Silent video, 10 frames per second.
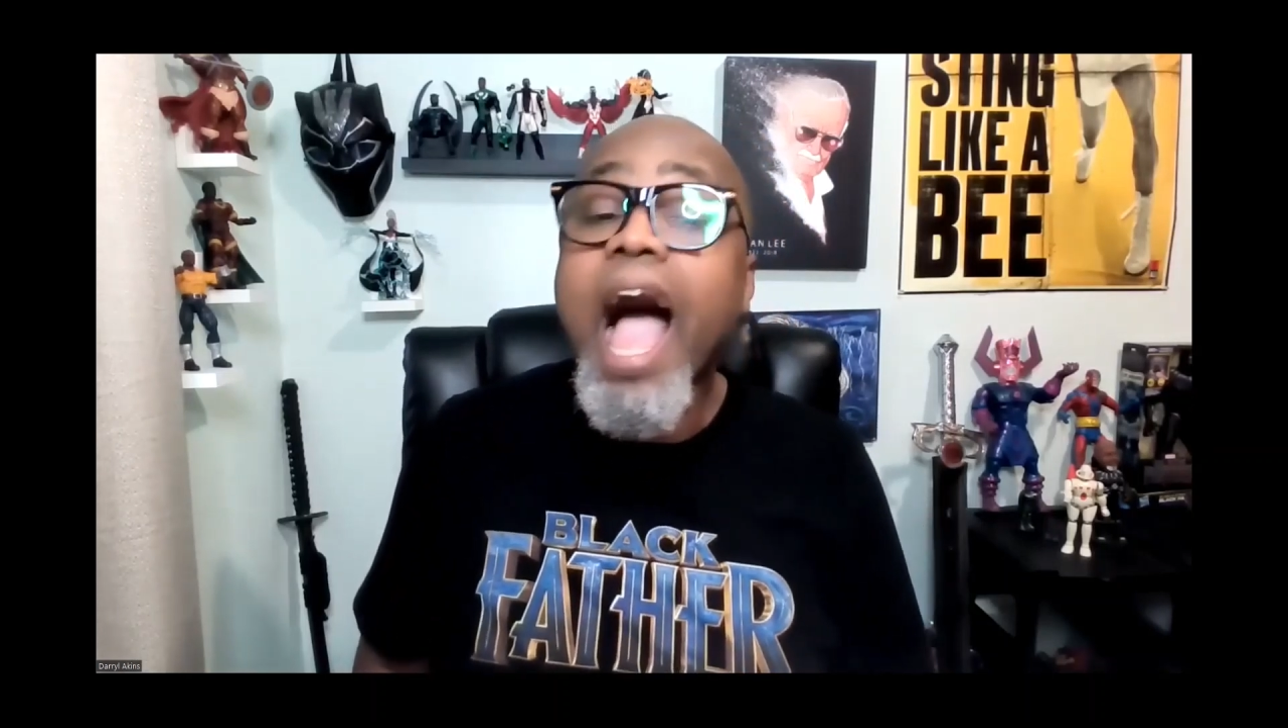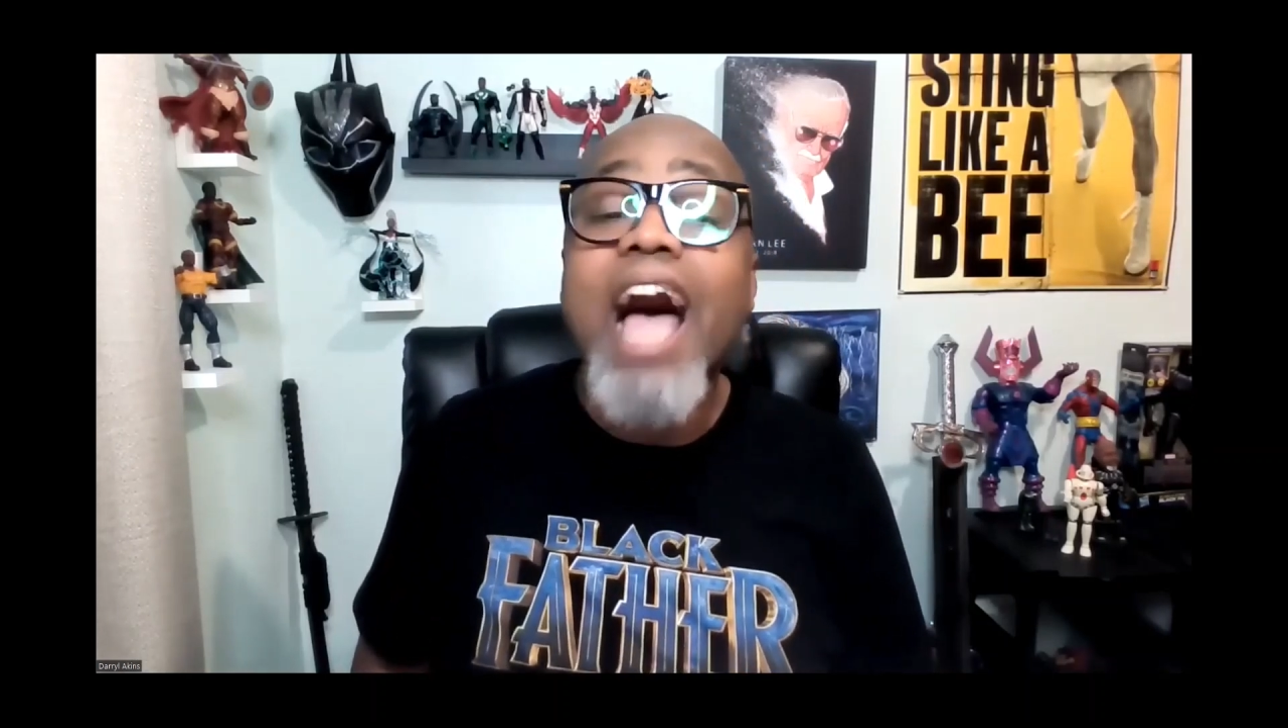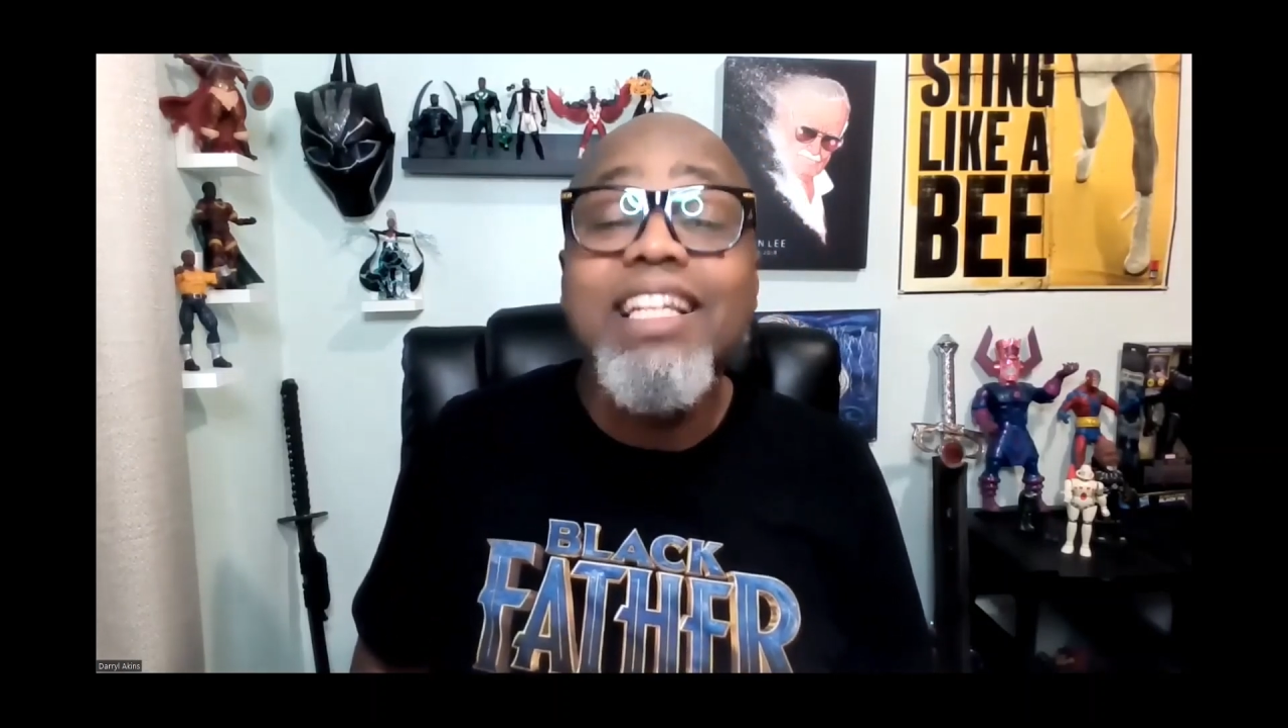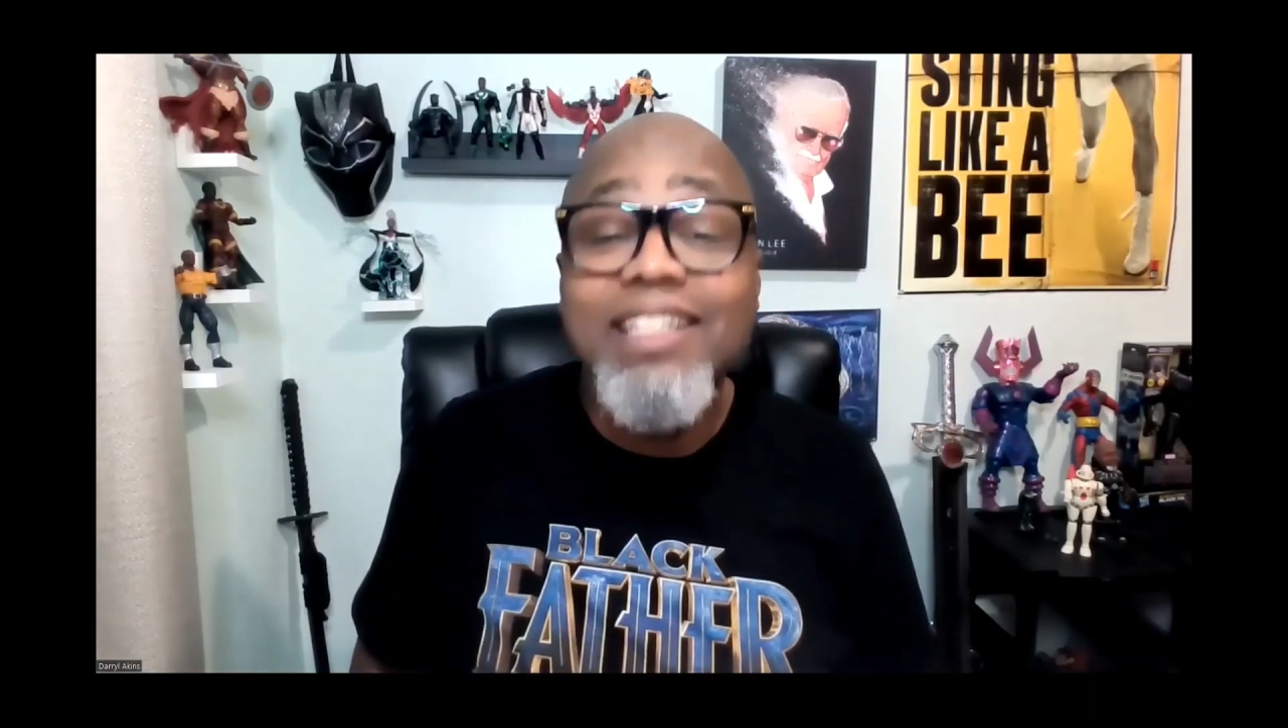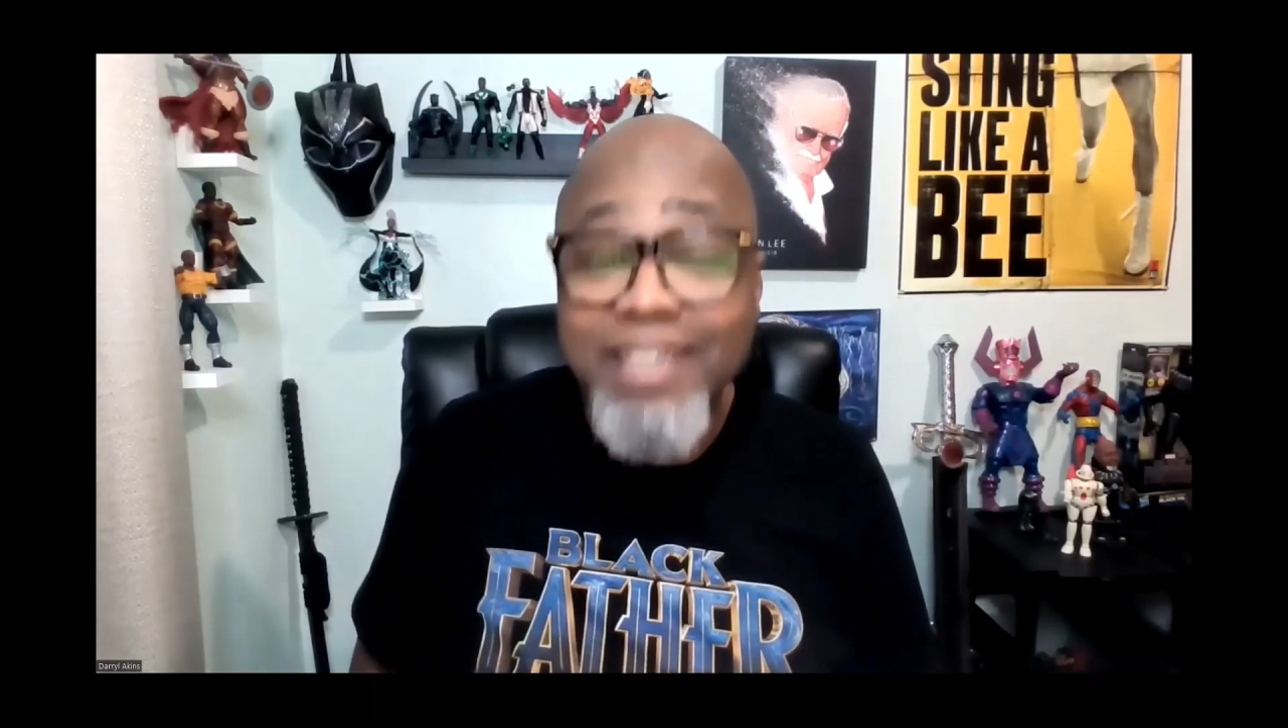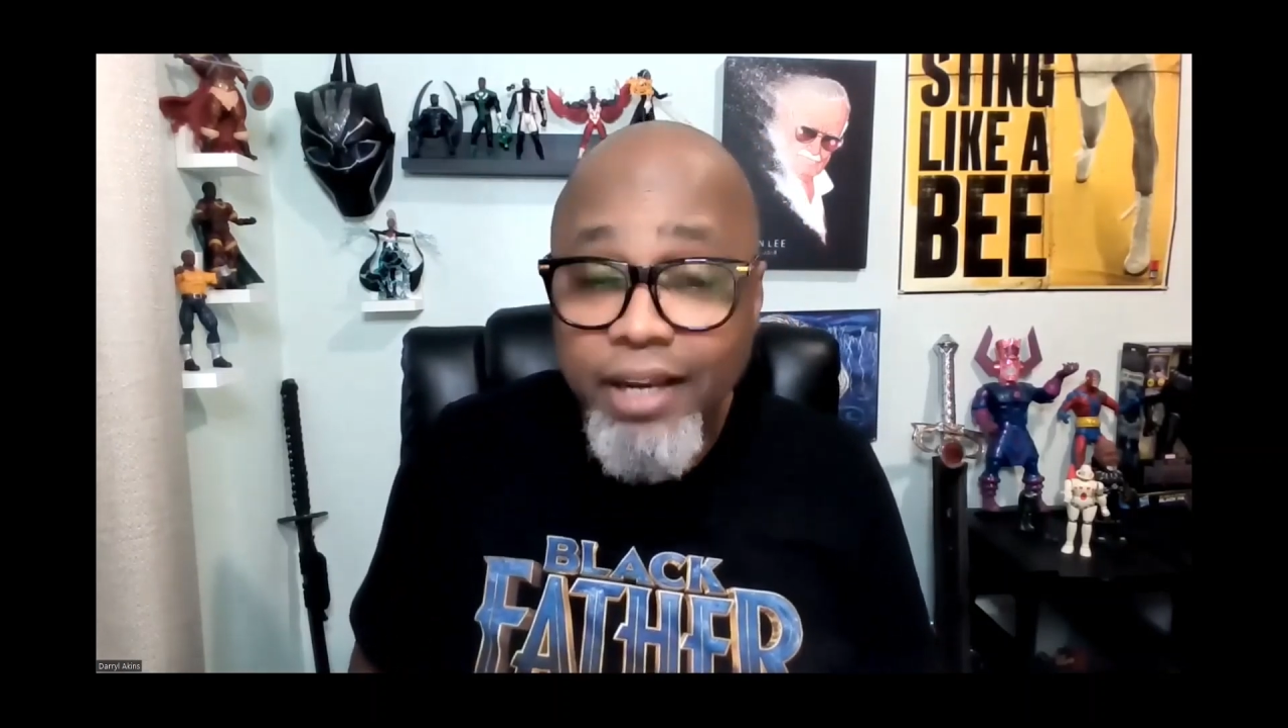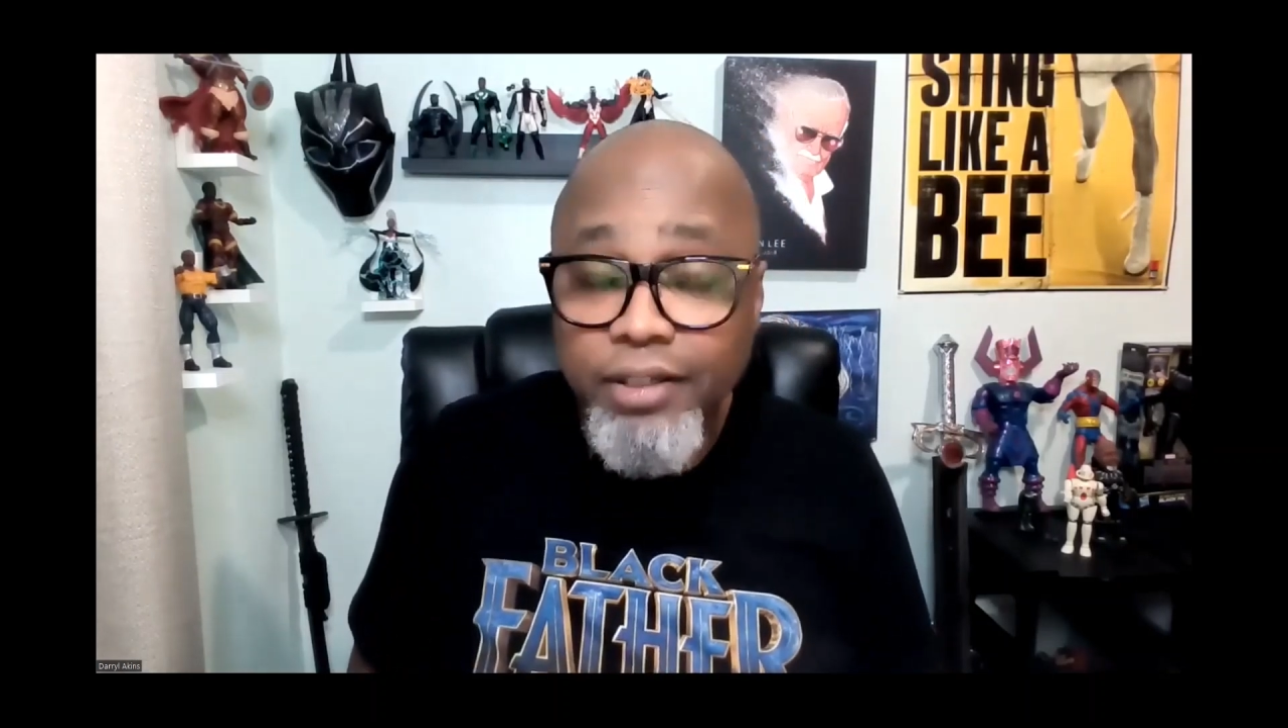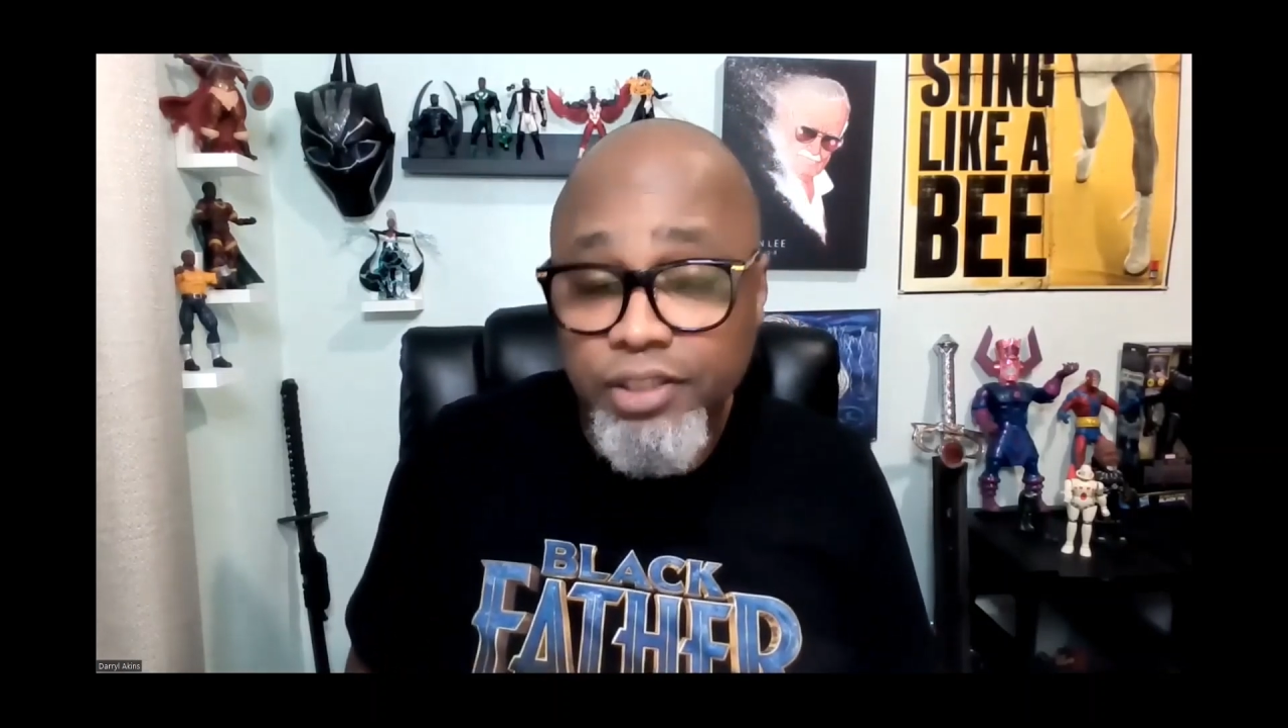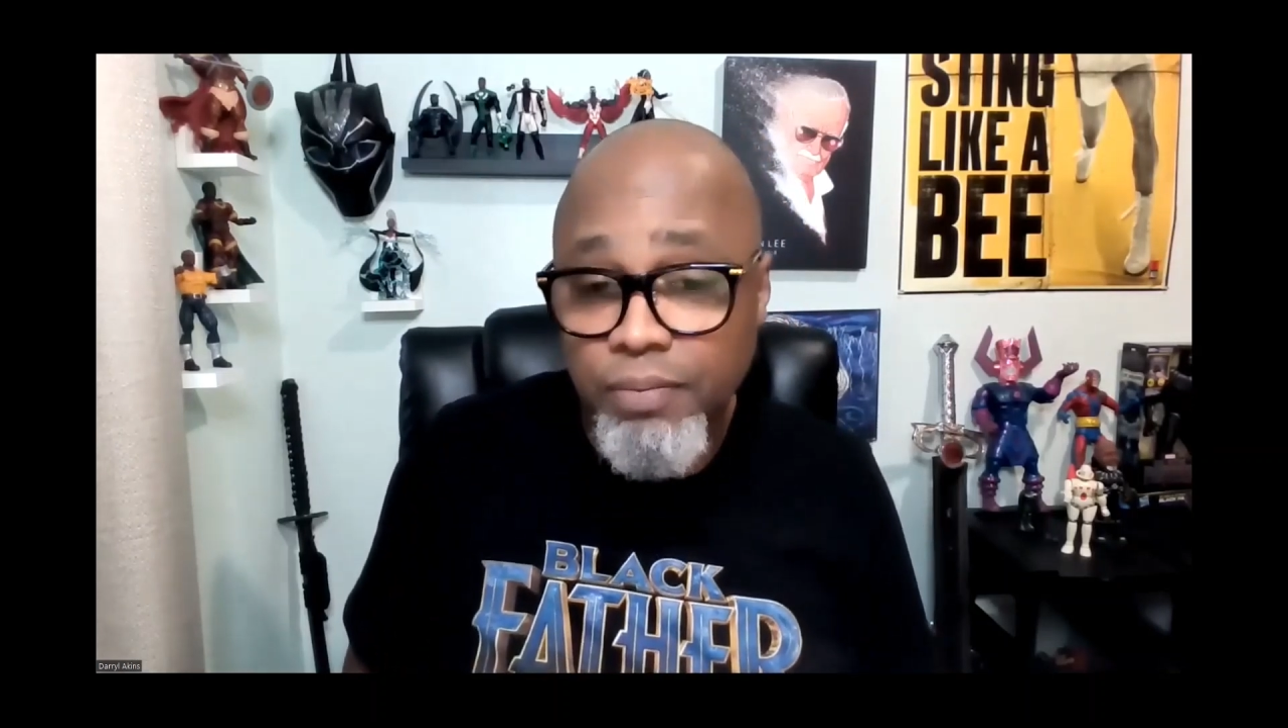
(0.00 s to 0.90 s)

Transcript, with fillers: I dare